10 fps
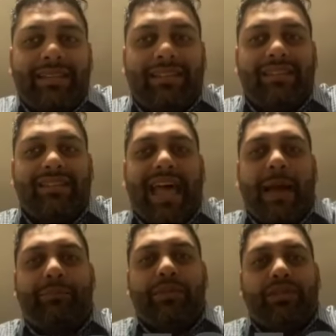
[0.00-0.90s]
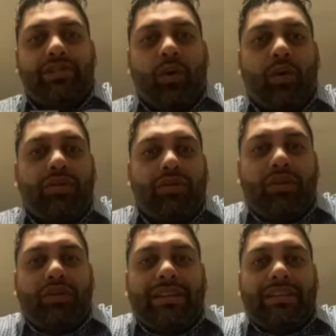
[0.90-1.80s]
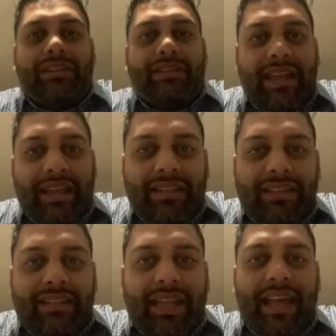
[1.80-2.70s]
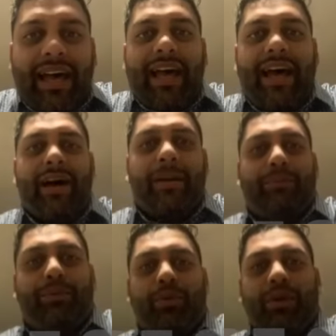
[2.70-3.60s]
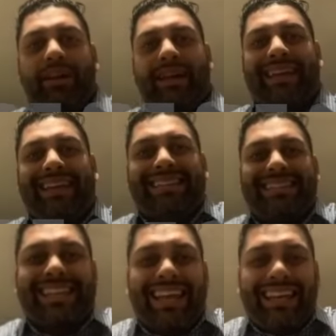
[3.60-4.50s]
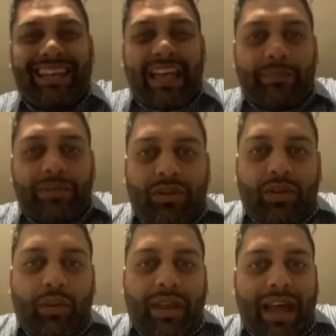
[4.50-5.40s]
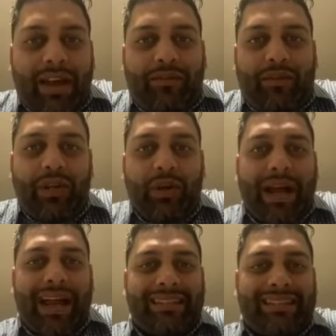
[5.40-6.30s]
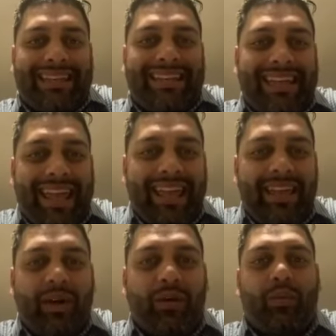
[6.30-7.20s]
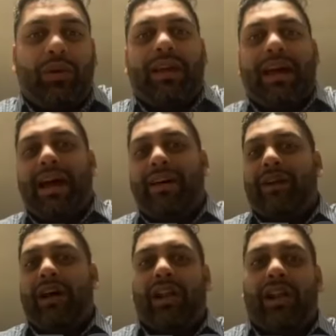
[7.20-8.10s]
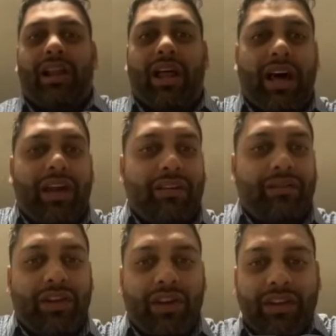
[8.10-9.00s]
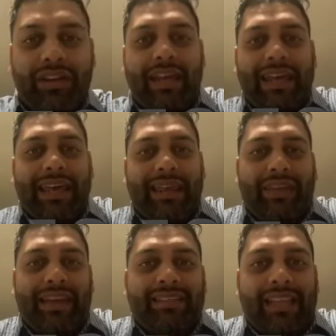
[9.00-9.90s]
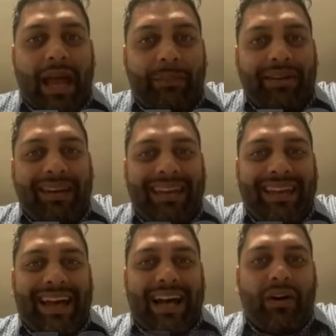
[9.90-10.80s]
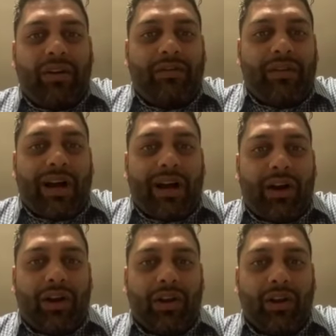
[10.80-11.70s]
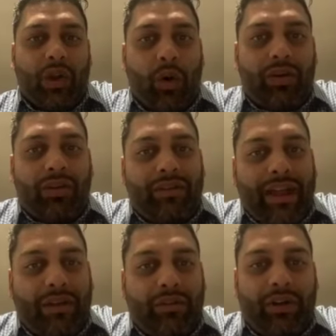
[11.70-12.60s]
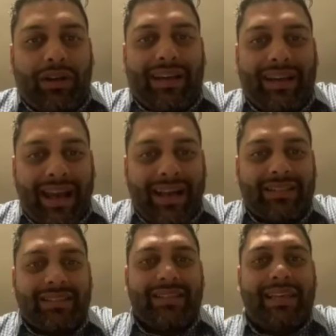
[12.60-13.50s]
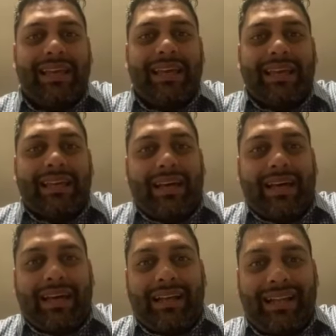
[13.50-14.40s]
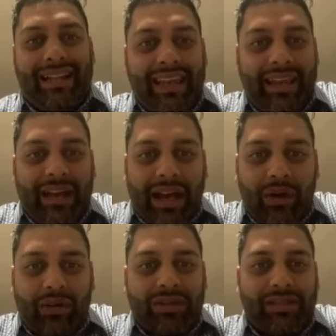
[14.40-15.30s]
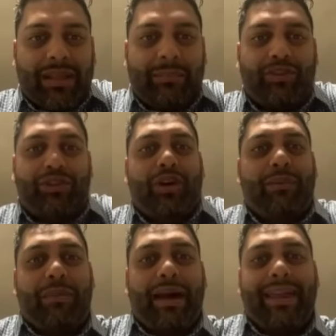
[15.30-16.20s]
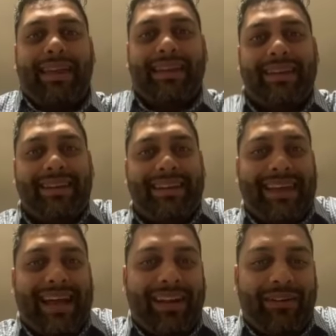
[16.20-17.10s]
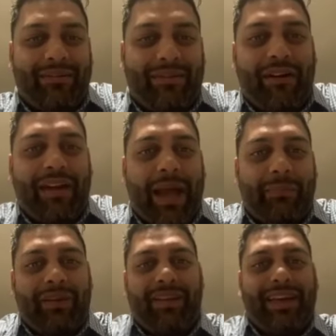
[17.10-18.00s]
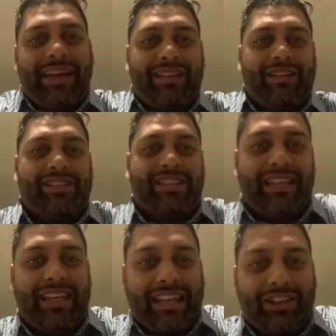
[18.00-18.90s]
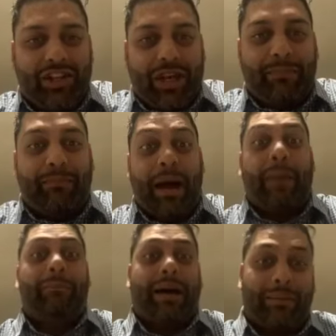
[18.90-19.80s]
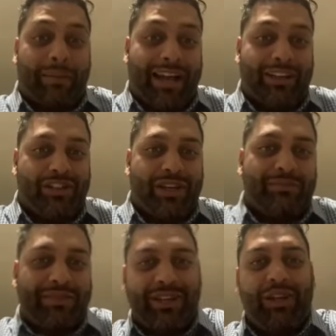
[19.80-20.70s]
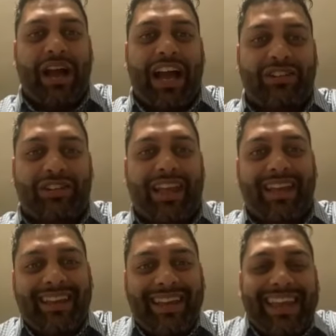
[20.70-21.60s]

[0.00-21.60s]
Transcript: This is episode 36. A pretty exciting episode we have for you guys today. We have a lot of good things happening out of our local Vancouver Canucks. Cleaned house. I'm sure Mike and Ty are very happy to see Jim. Bye-bye, Jim. New hashtag.